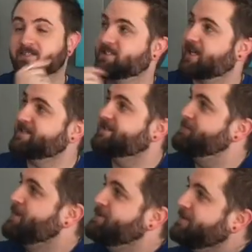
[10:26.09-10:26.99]
Did you guys see
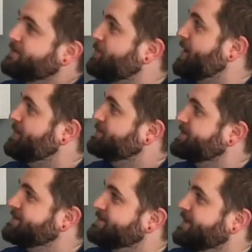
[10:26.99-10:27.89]
my new little
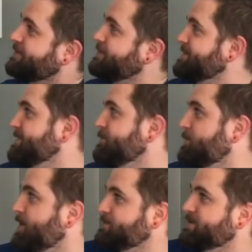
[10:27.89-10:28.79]
pops? I got Resident Evil
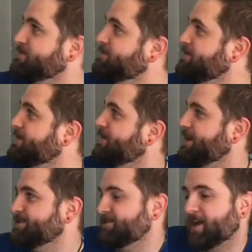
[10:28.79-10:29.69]
pops too. I
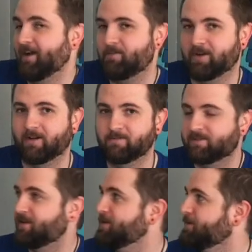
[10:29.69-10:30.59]
guess they're kind of
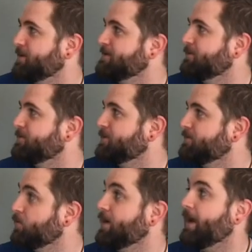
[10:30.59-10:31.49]
pickups. I mean, I paid normal.
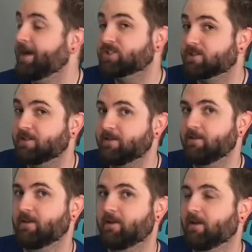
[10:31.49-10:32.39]
Well, actually,
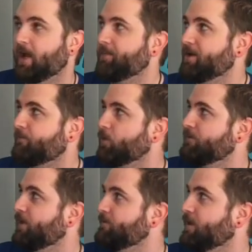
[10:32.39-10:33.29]
I paid
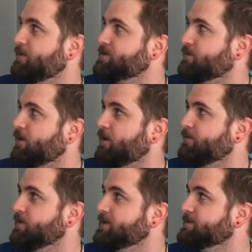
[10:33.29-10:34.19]
$45 for all
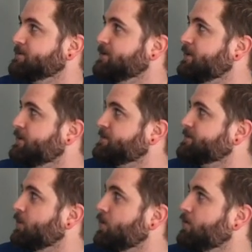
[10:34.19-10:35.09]
of these.
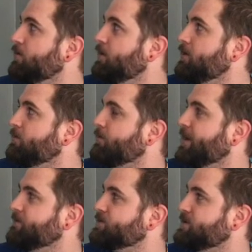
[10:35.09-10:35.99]
So, with
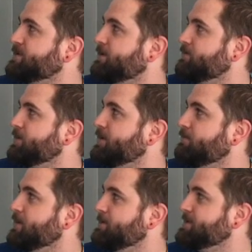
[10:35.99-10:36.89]
average retail
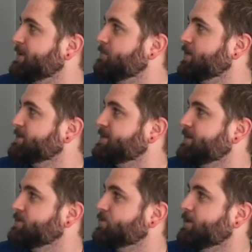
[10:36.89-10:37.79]
being maybe 10 bucks,
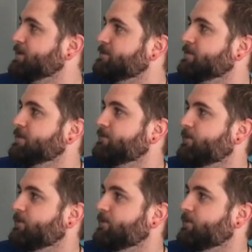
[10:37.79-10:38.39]
10, 20, 30,